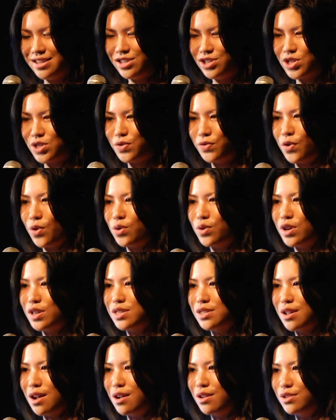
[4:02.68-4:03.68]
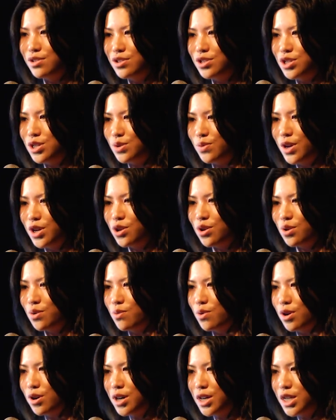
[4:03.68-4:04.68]
Just focus on doing your
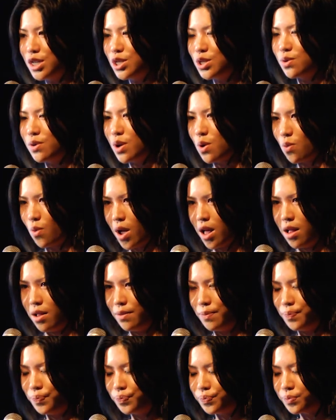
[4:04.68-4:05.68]
work and doing it well.